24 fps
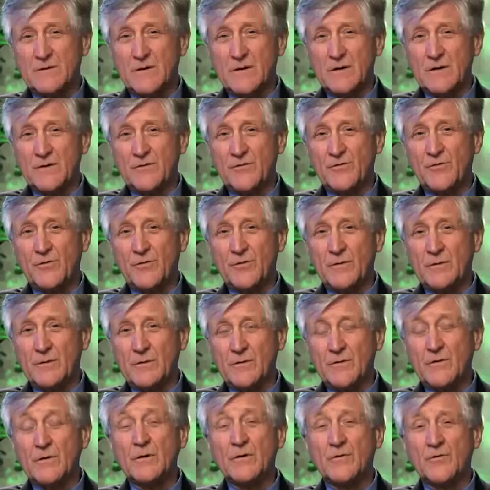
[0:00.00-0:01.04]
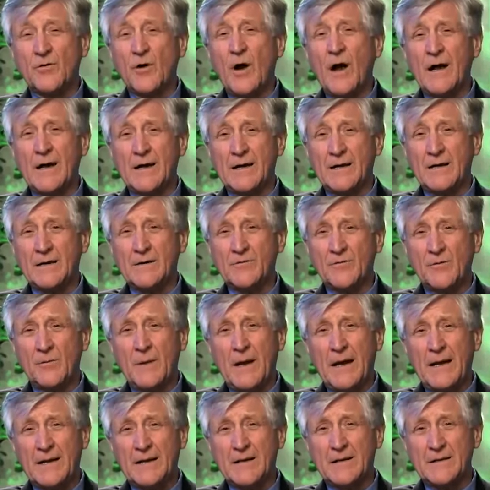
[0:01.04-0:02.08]
is trying
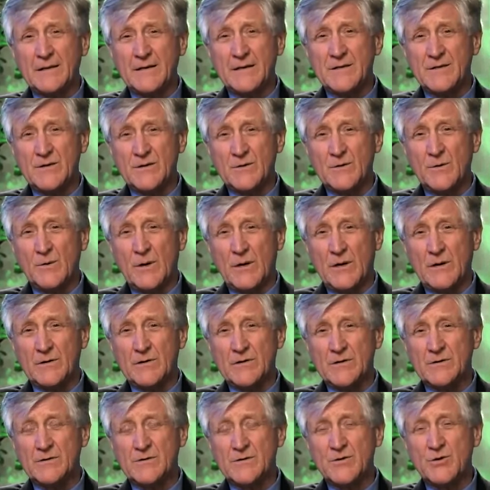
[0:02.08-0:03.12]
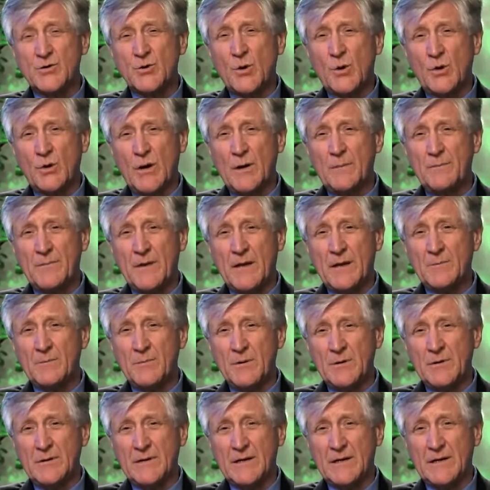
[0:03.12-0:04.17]
dramatically to shore up that
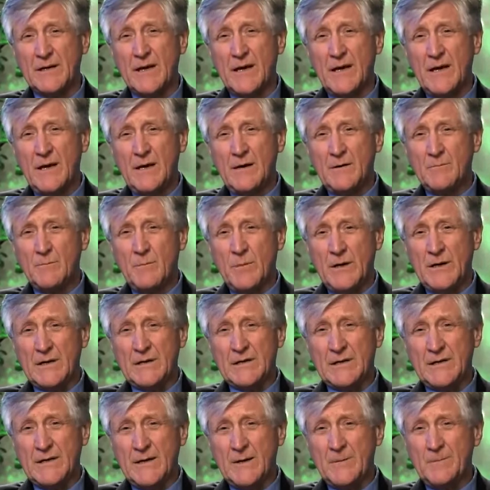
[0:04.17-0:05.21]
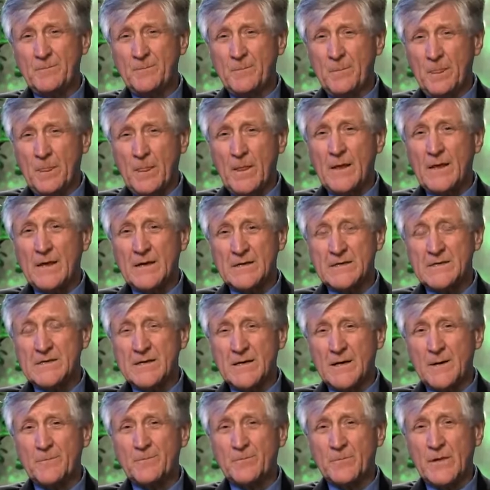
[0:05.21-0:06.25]
building, but it's
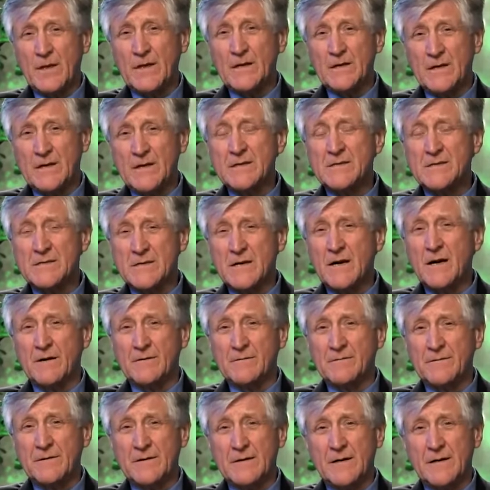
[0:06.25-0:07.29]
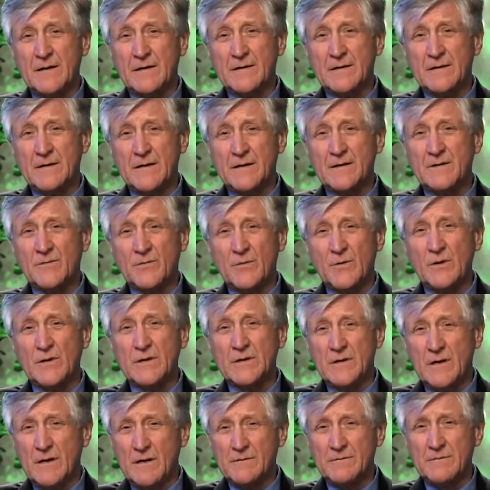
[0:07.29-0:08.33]
tough. It's
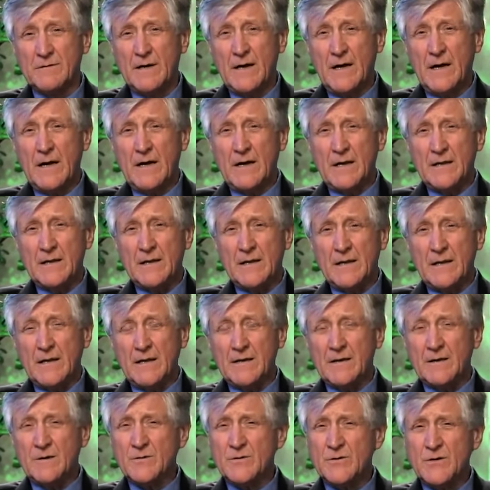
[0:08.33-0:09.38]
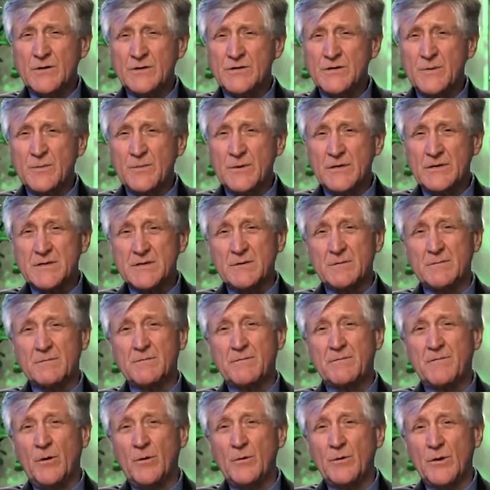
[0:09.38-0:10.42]
really tough. There's also been some
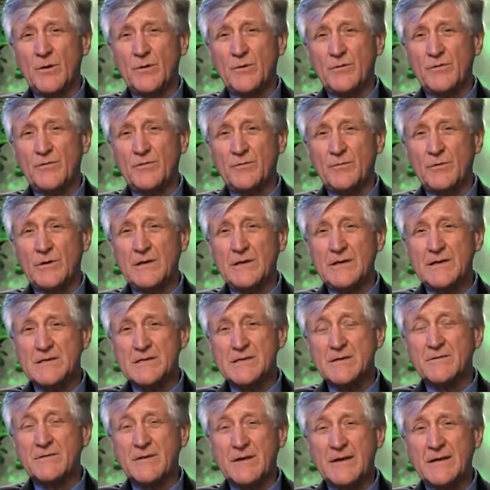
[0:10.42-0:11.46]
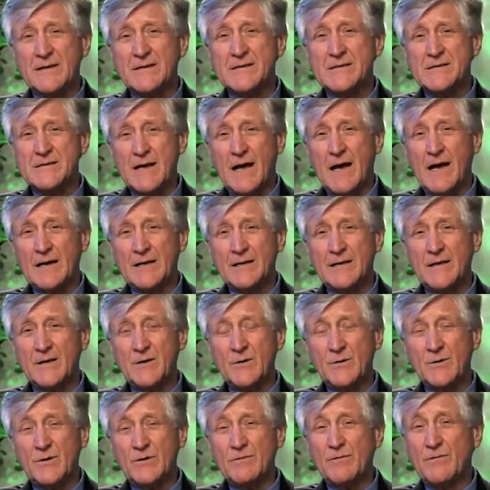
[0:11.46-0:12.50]
photos released of inside the
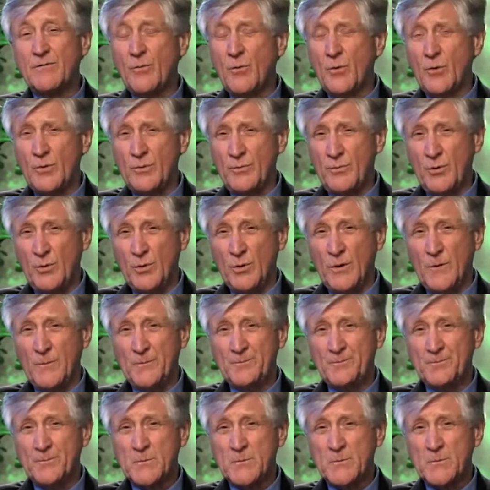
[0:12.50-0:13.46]
Unit 4 pool,